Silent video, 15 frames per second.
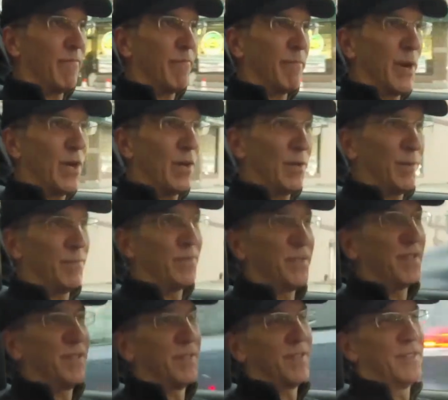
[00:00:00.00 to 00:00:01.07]

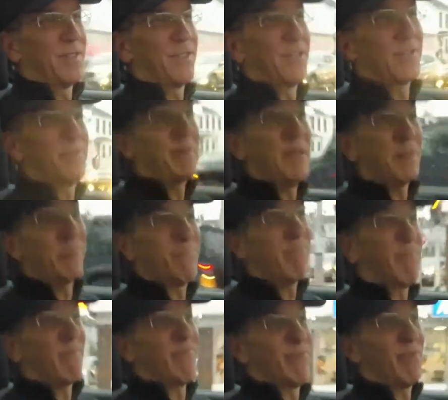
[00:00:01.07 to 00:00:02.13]
bulbs to be
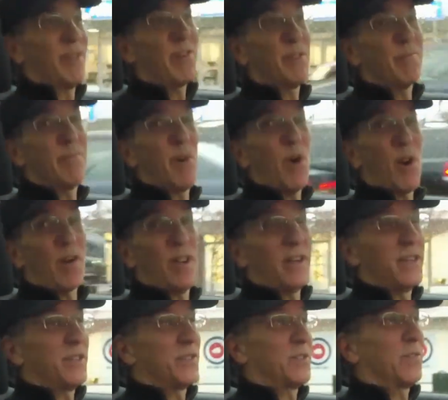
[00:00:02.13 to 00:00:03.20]
a pretty good bargain
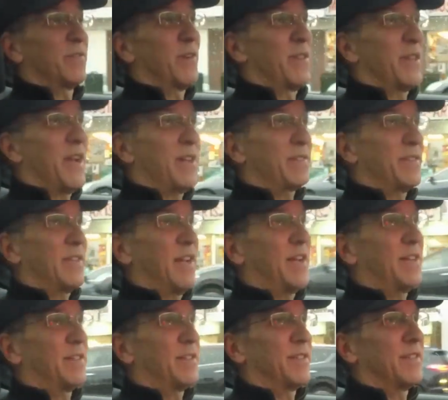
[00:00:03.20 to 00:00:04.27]
at just over
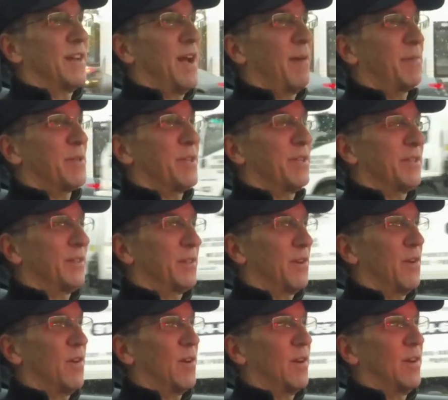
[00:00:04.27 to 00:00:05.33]
$1,000 as an option on the
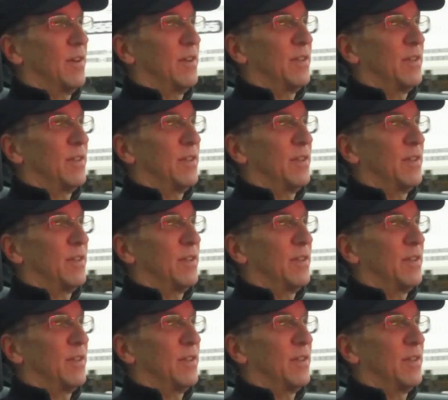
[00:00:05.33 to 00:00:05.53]
car.